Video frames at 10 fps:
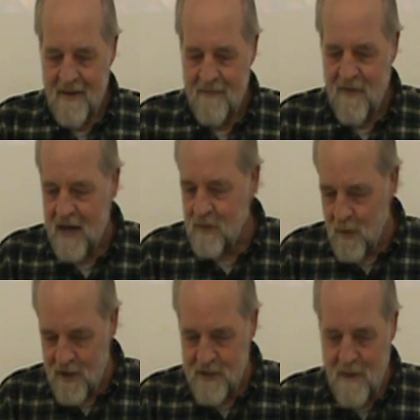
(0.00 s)
fact, the
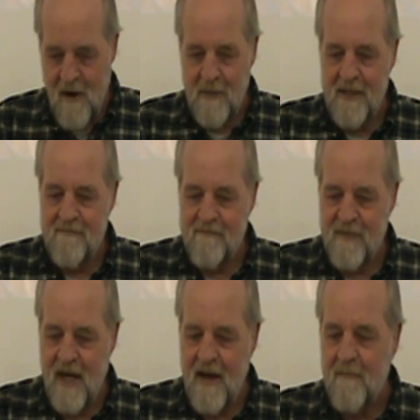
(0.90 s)
words Meribah
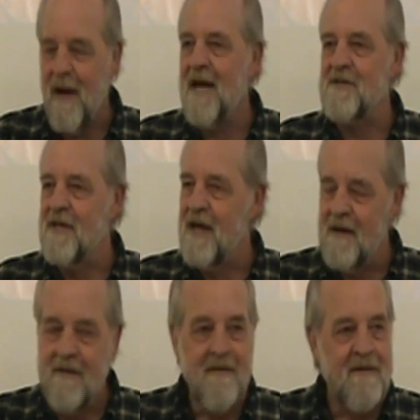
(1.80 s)
and Massah, they